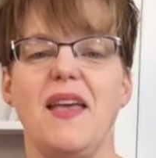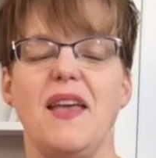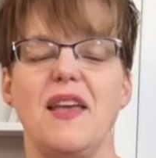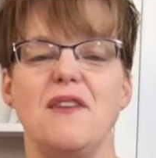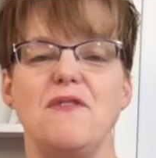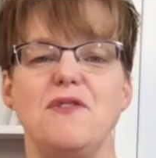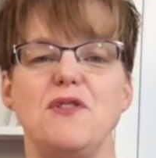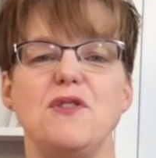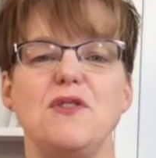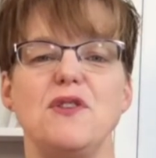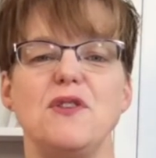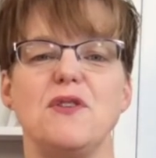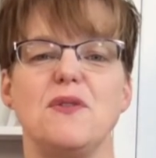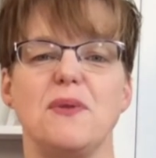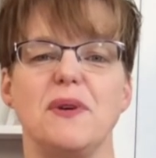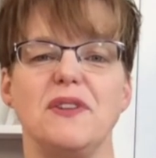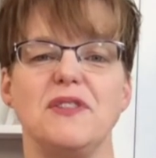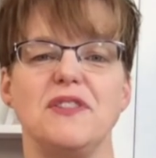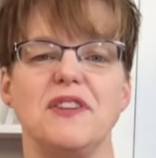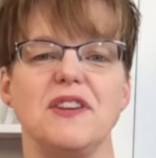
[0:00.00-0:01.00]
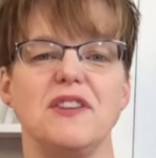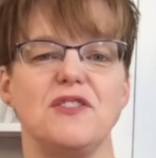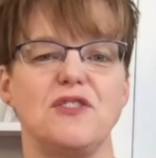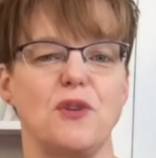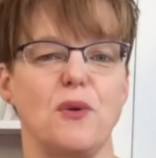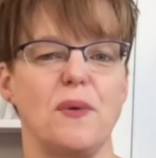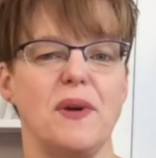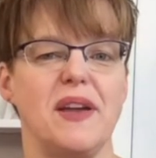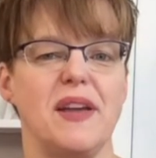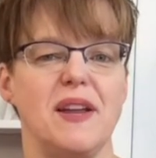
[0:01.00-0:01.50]
If you do quilting,
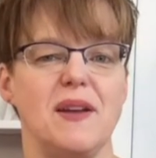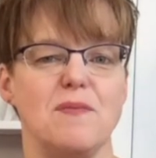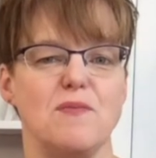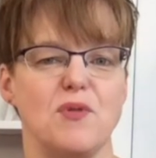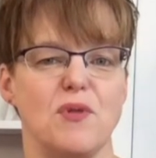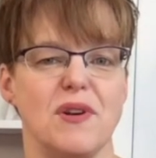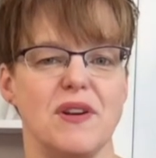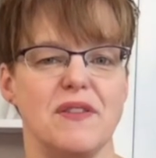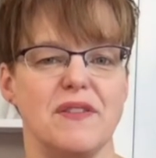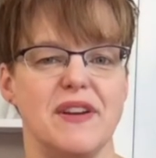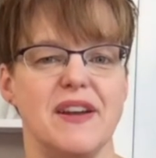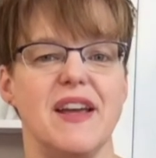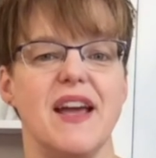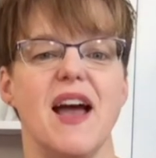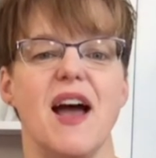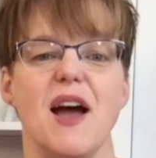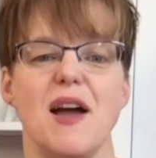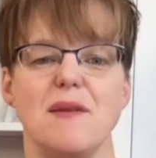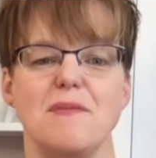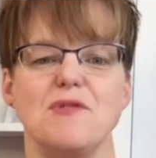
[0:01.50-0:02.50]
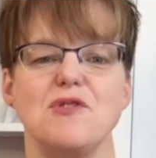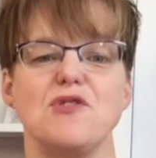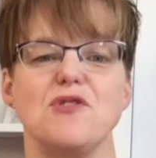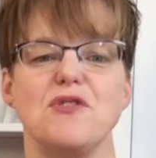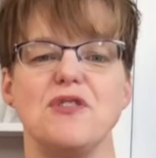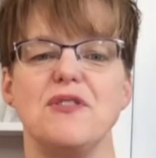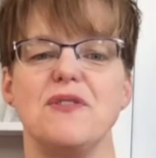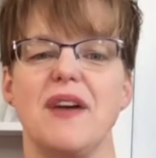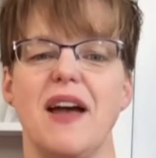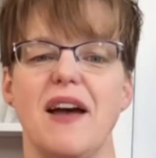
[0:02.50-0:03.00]
sewing, and embroidery, I'm sure
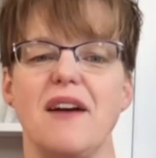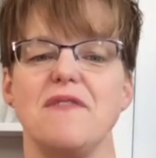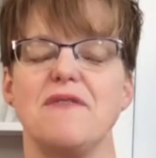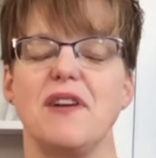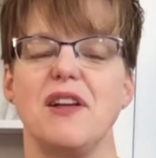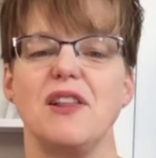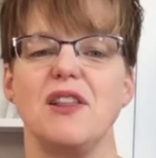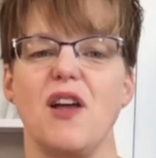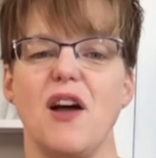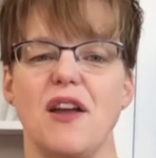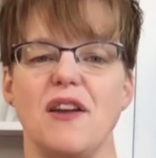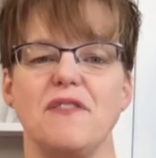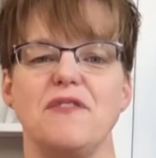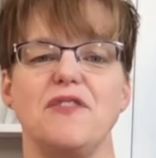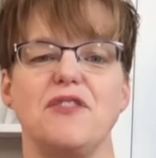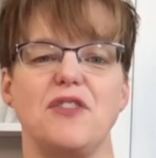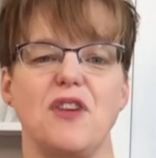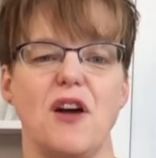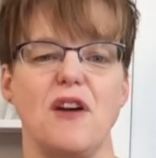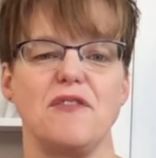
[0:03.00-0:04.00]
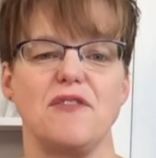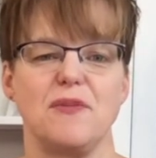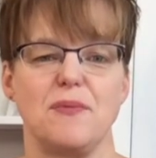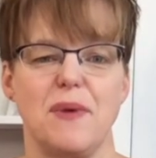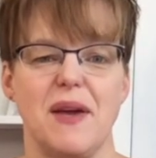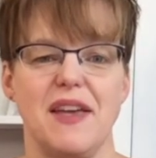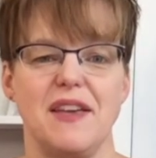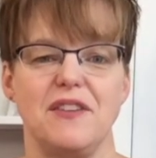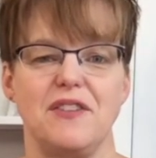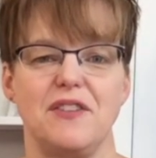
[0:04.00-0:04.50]
you have a lot of soft
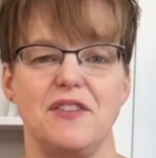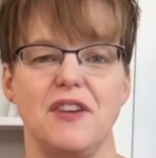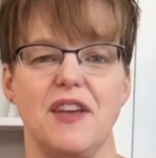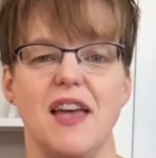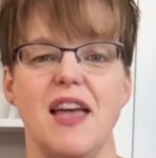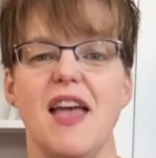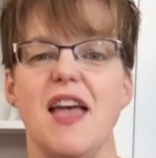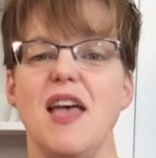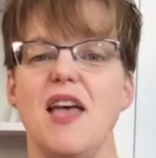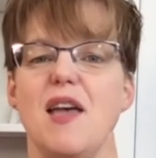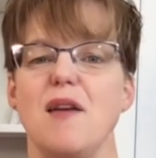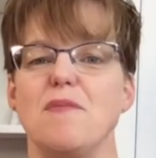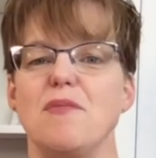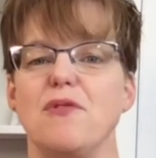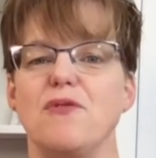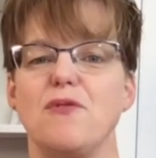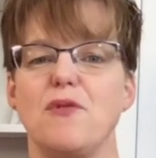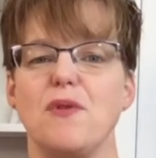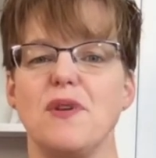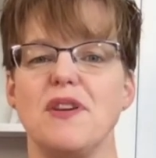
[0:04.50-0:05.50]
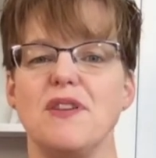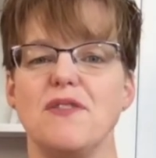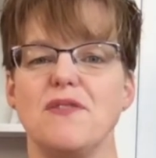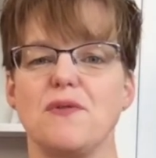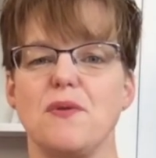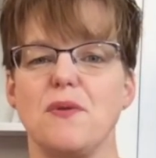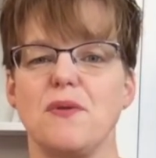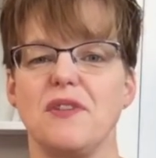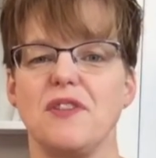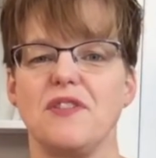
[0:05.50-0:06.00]
waste. And before you
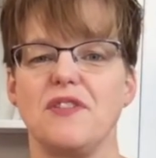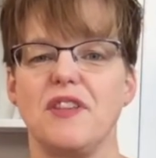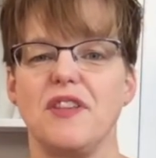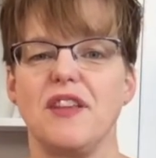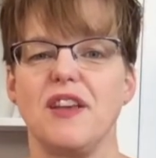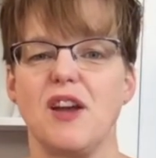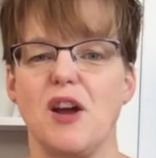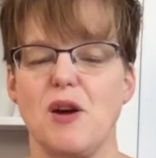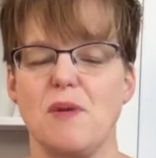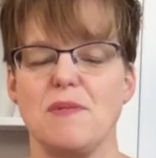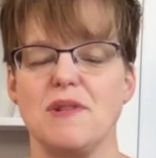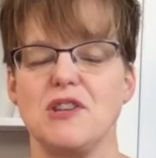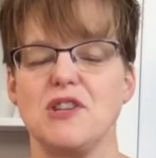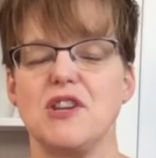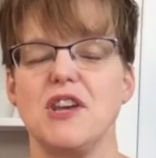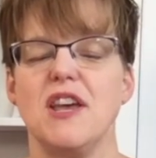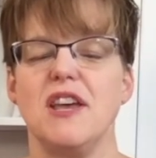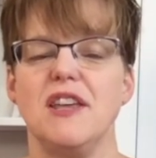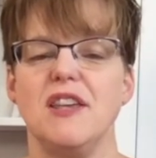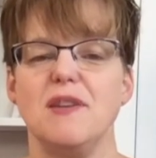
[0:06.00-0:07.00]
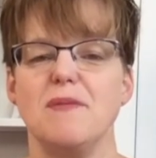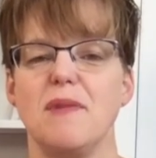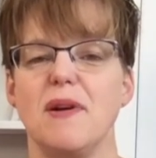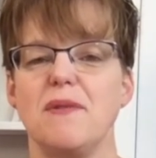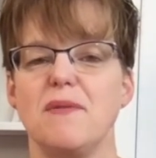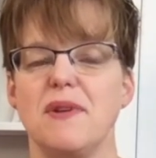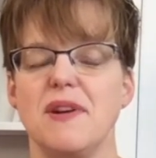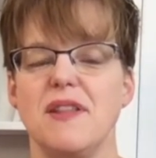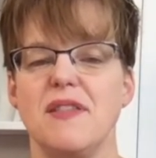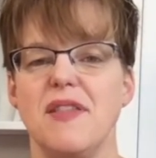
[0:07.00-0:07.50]
throw this in the garbage, you might
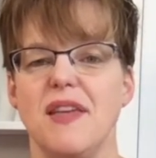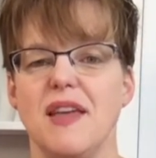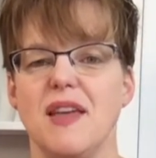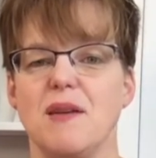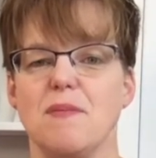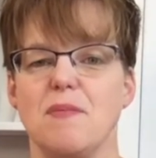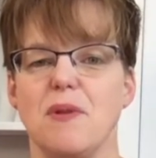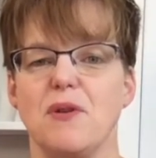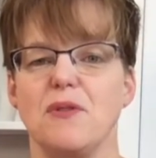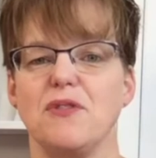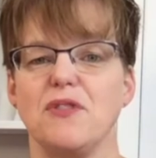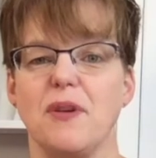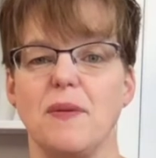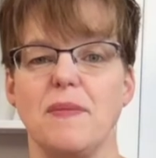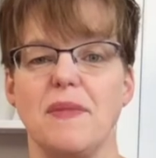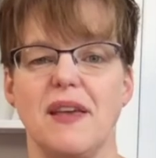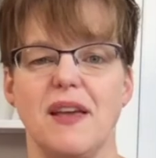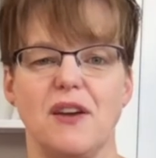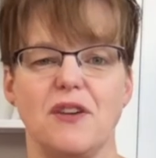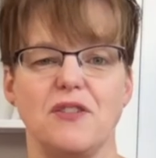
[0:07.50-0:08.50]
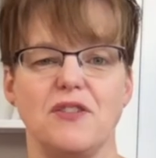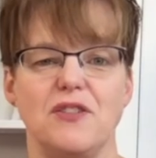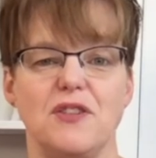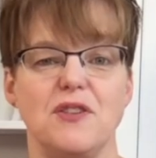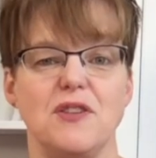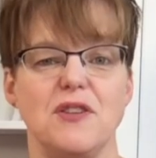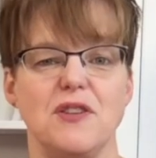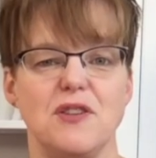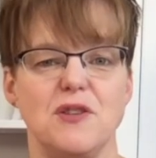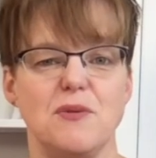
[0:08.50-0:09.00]
want to think about something else you
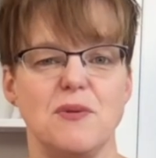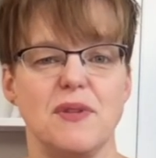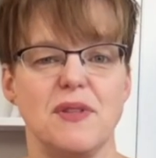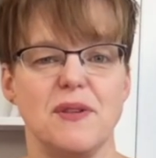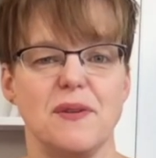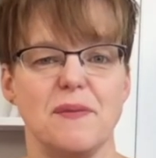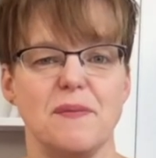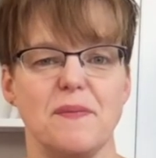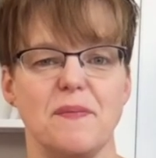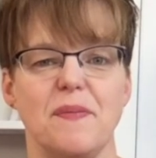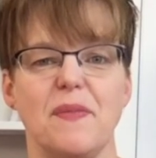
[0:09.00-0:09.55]
can do with them.